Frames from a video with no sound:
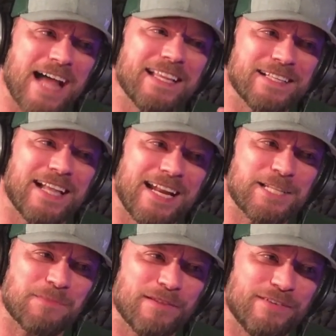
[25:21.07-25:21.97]
I think a
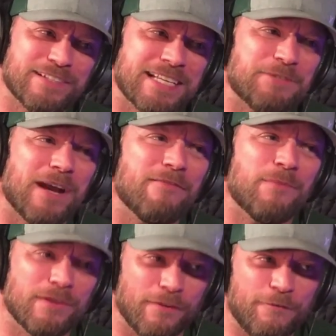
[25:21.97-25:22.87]
lot of these motherfuckers ain't
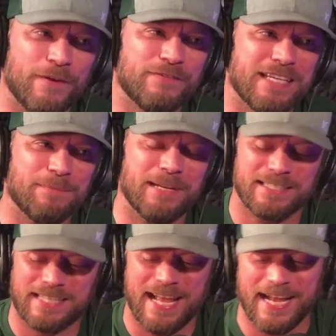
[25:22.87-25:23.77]
driving more than 15
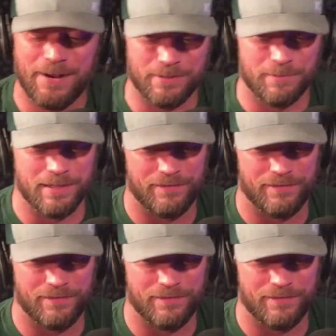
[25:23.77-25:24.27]
minutes to hang out with